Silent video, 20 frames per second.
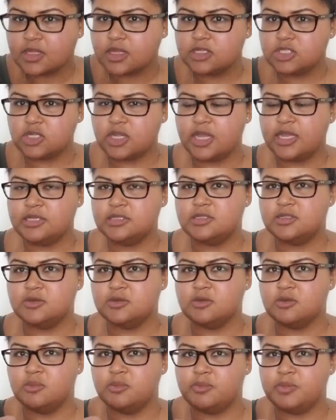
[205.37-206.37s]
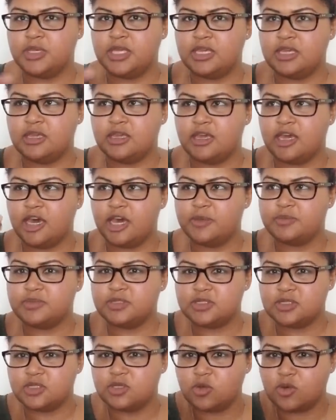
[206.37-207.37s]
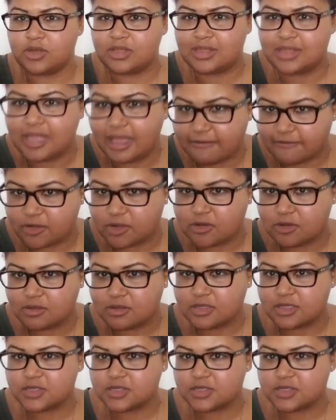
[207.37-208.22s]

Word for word: trying to be up to your level